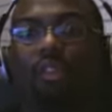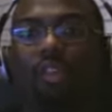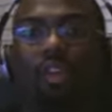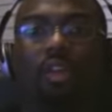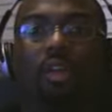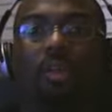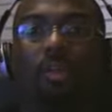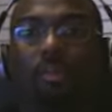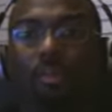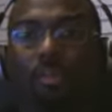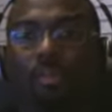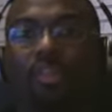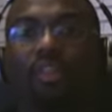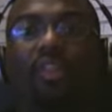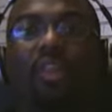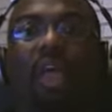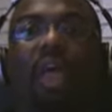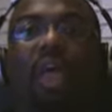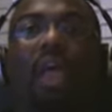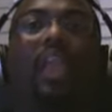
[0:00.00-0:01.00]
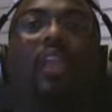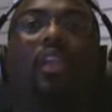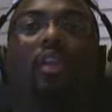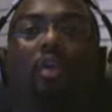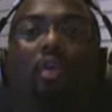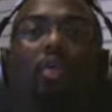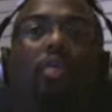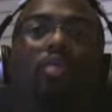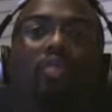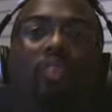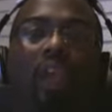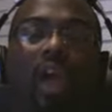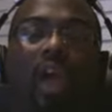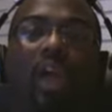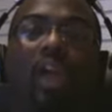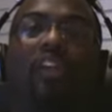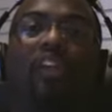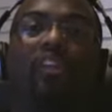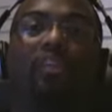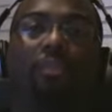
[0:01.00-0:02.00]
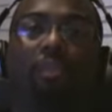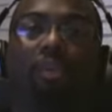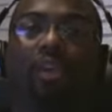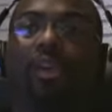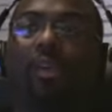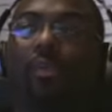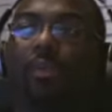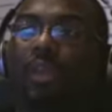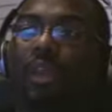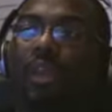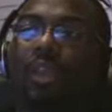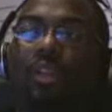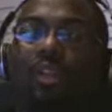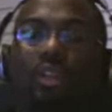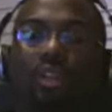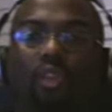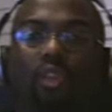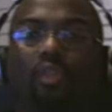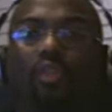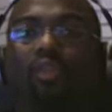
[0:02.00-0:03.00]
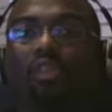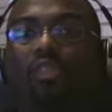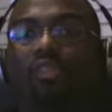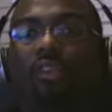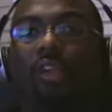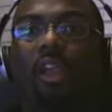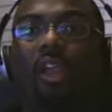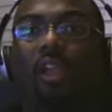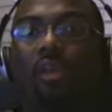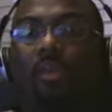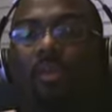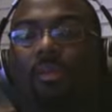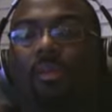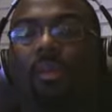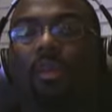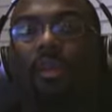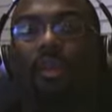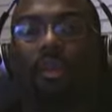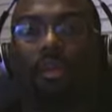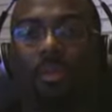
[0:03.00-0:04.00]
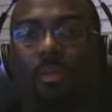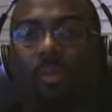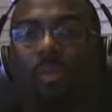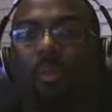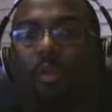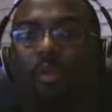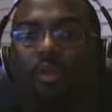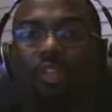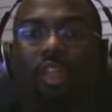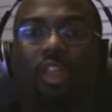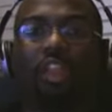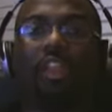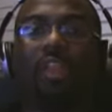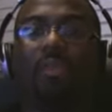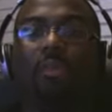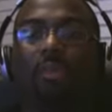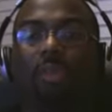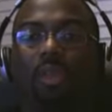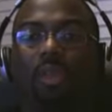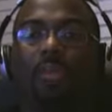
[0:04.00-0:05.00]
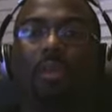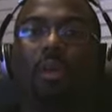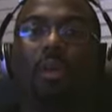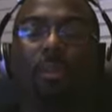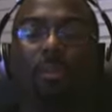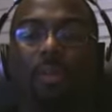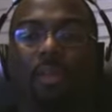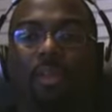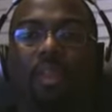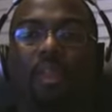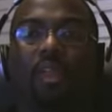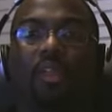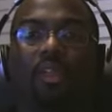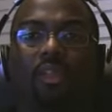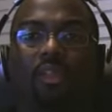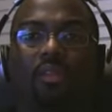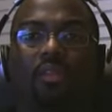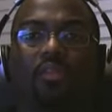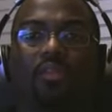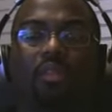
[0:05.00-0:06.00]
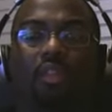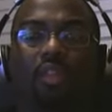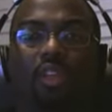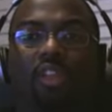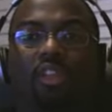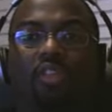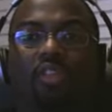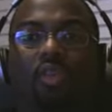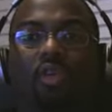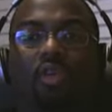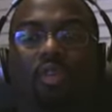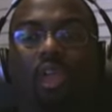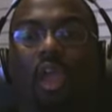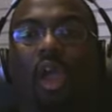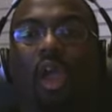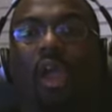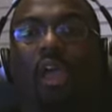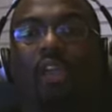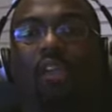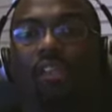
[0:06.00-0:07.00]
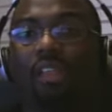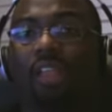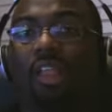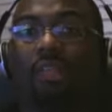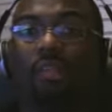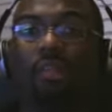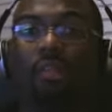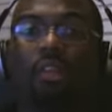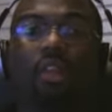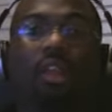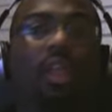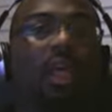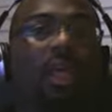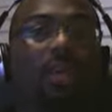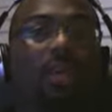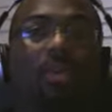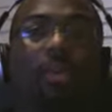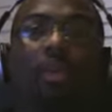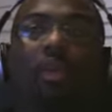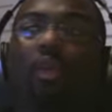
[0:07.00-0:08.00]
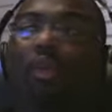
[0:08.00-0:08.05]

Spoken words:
They're going to sign old guys, bring them in. Hughes fight him. Most likely beat him up and then release old guys. And that's what's going to happen.